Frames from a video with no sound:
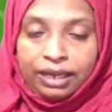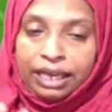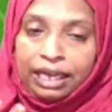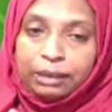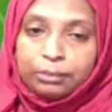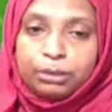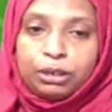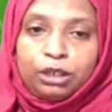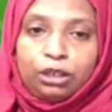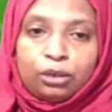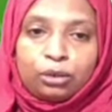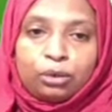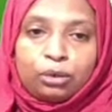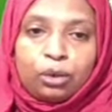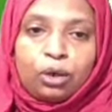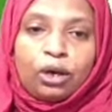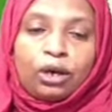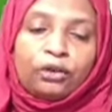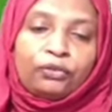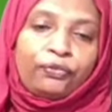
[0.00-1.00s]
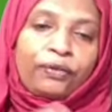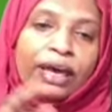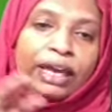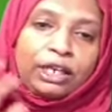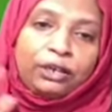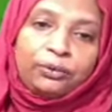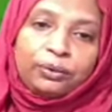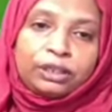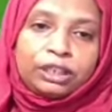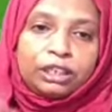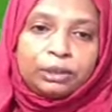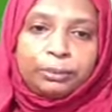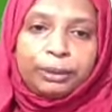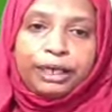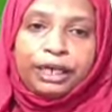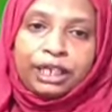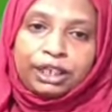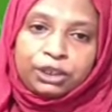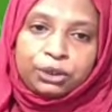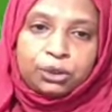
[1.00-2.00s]
able to fight with the
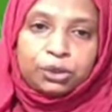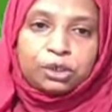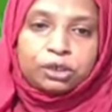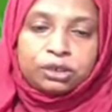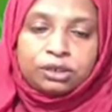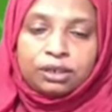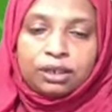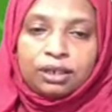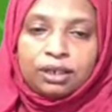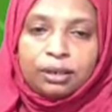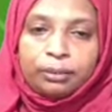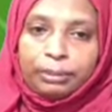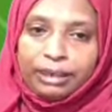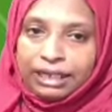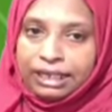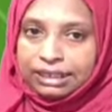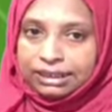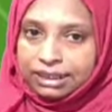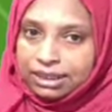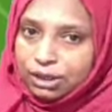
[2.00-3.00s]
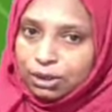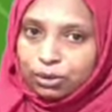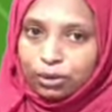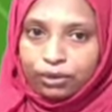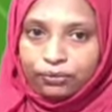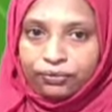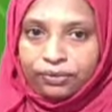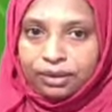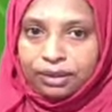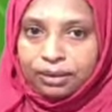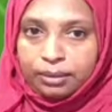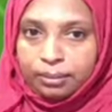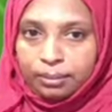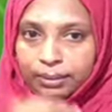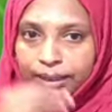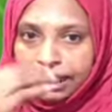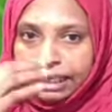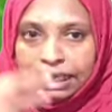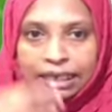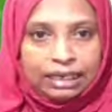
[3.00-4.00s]
Britishers or
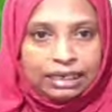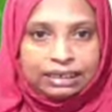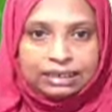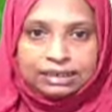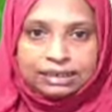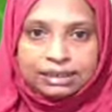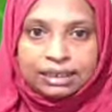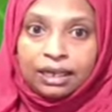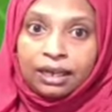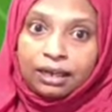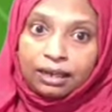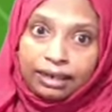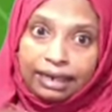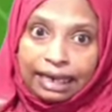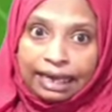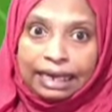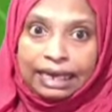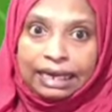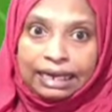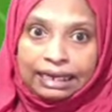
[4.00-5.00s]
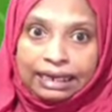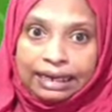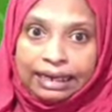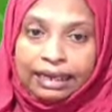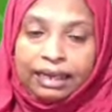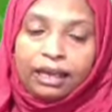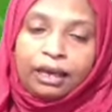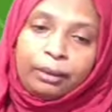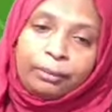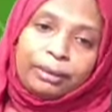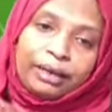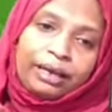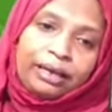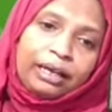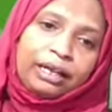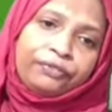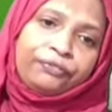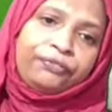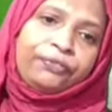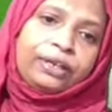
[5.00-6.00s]
moneylenders directly,
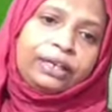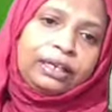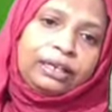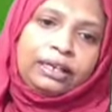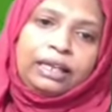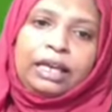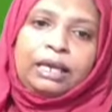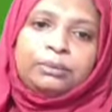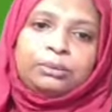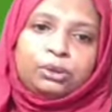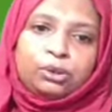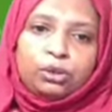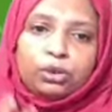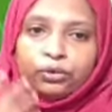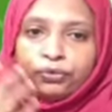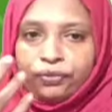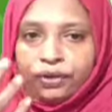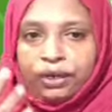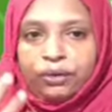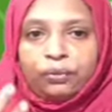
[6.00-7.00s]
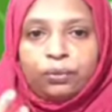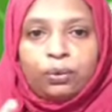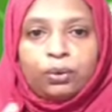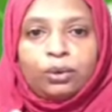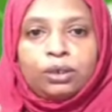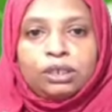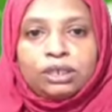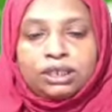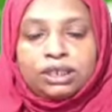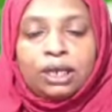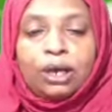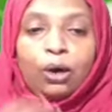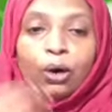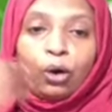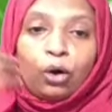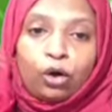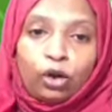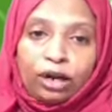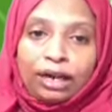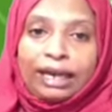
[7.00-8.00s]
but different types of revolts
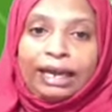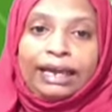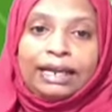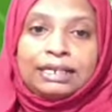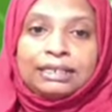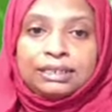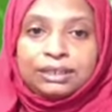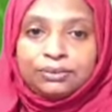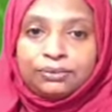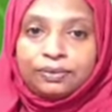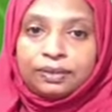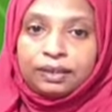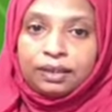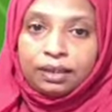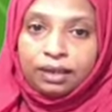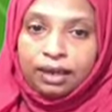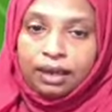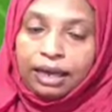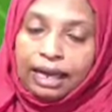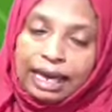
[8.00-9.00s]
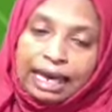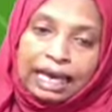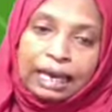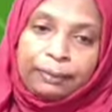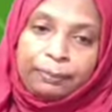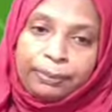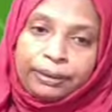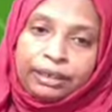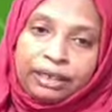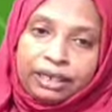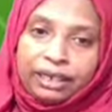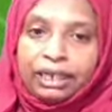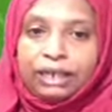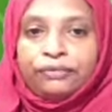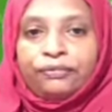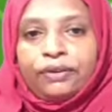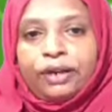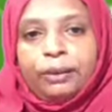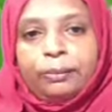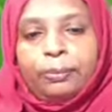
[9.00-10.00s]
or riots were happened in
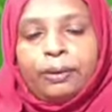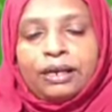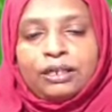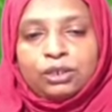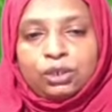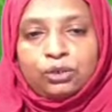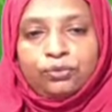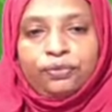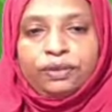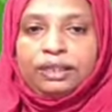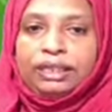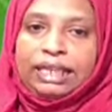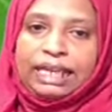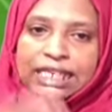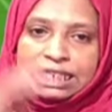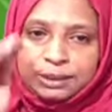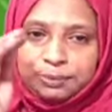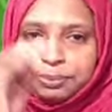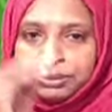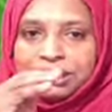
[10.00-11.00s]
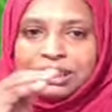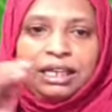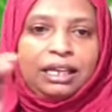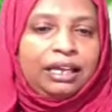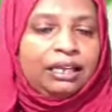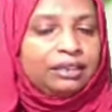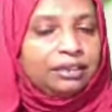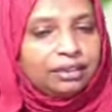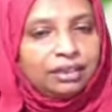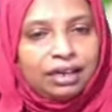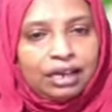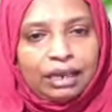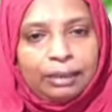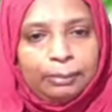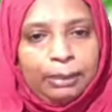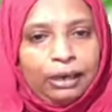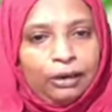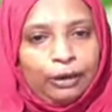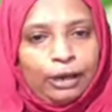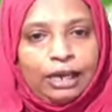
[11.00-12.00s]
different parts of India, especially in the
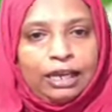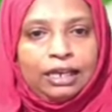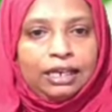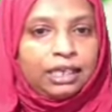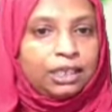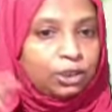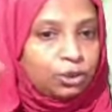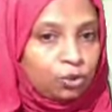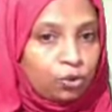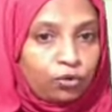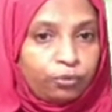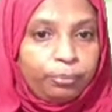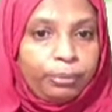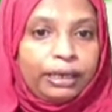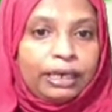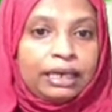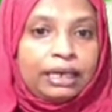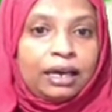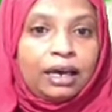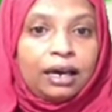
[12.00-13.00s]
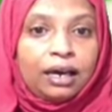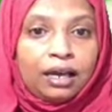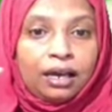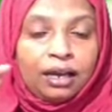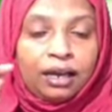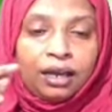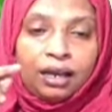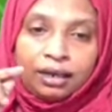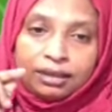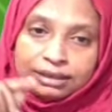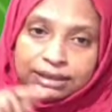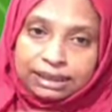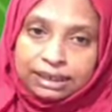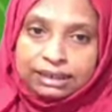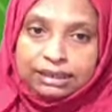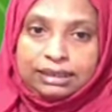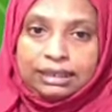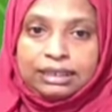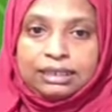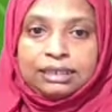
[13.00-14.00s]
tribal localities of Bihar,
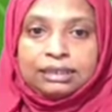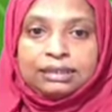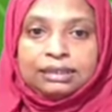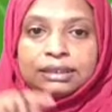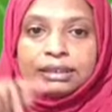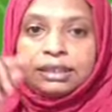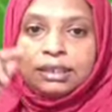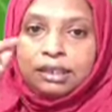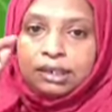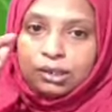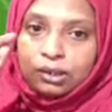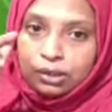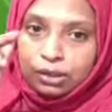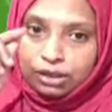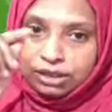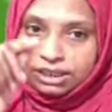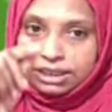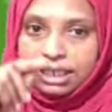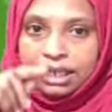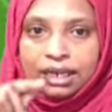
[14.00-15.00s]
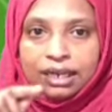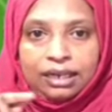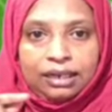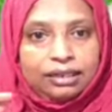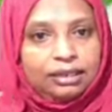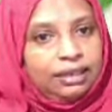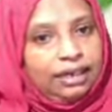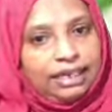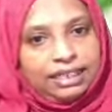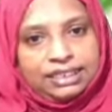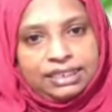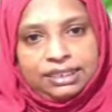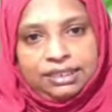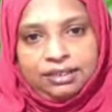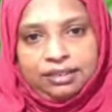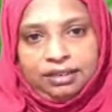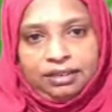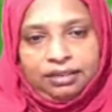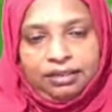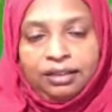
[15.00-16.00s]
Chhattisgarh or Jharkhand,
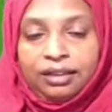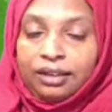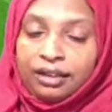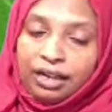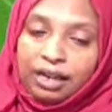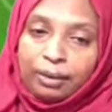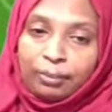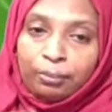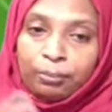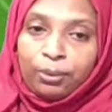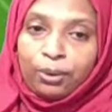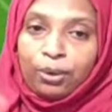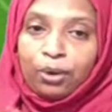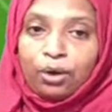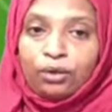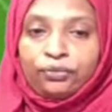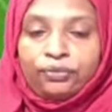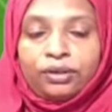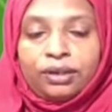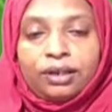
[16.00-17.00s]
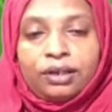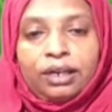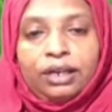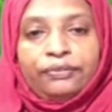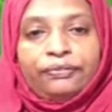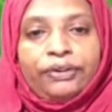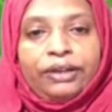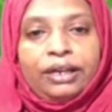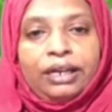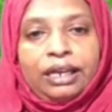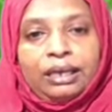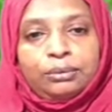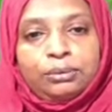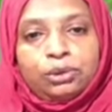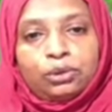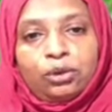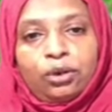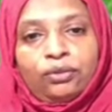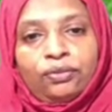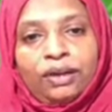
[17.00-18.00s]
etc. Number of different
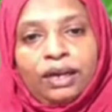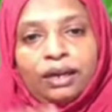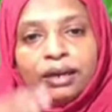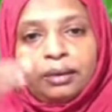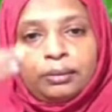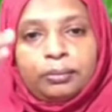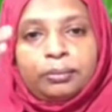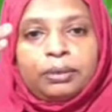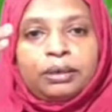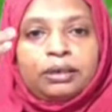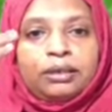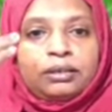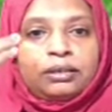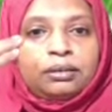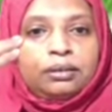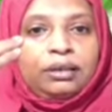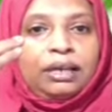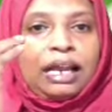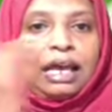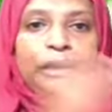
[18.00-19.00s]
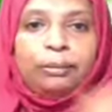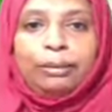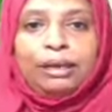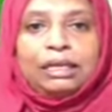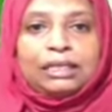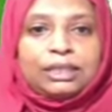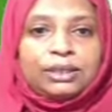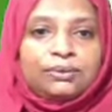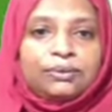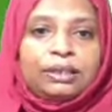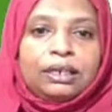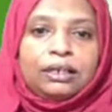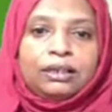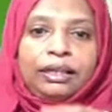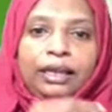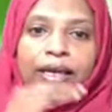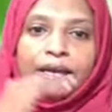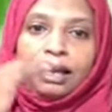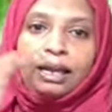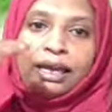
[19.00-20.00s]
types of tribals were
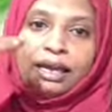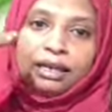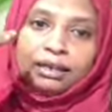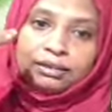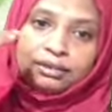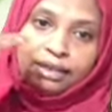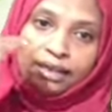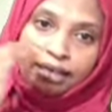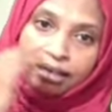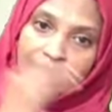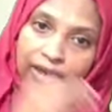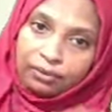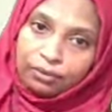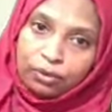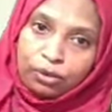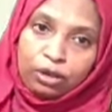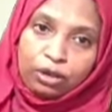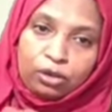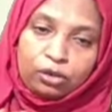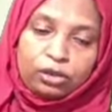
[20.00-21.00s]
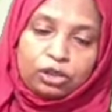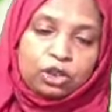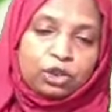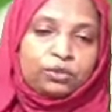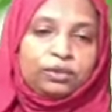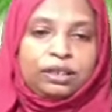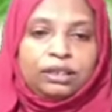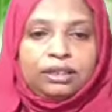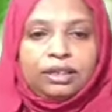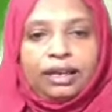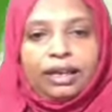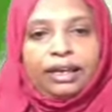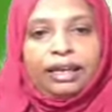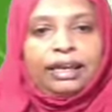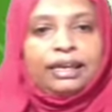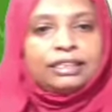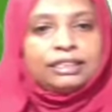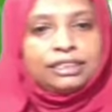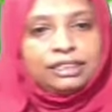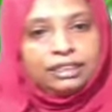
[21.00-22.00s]
there, and their revolt also were there
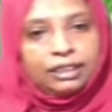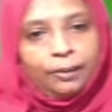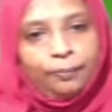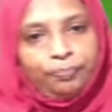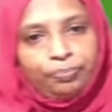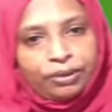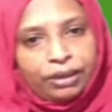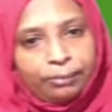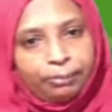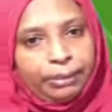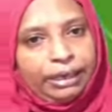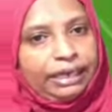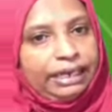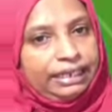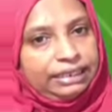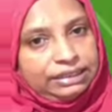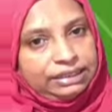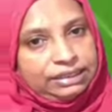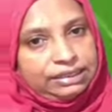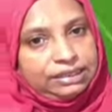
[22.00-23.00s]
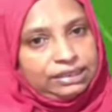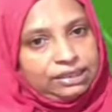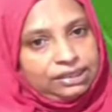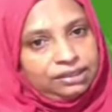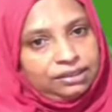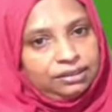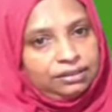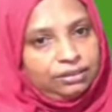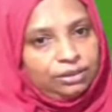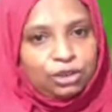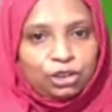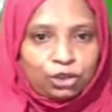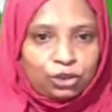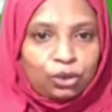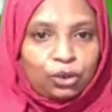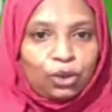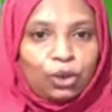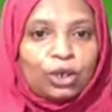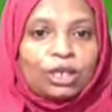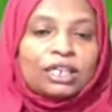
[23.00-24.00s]
against Britishers.
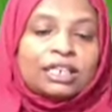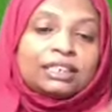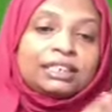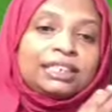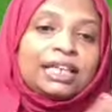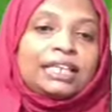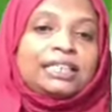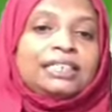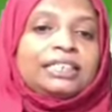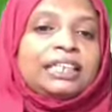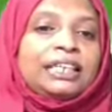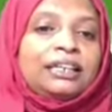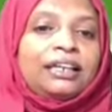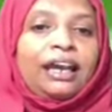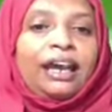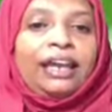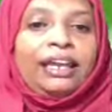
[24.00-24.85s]
So such a